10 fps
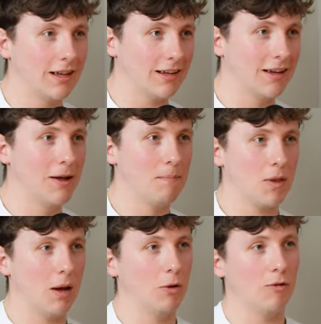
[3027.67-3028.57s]
Like,
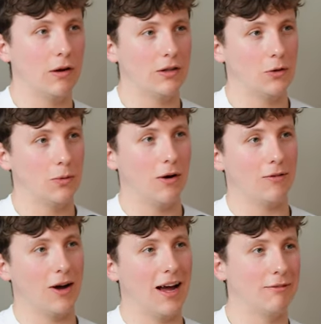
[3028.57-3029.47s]
I'm not feeling too
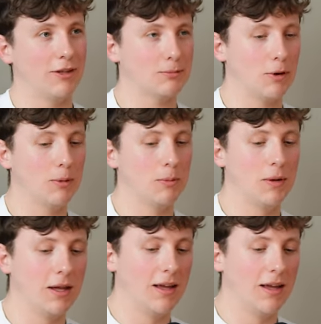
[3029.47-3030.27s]
well. I have this problem.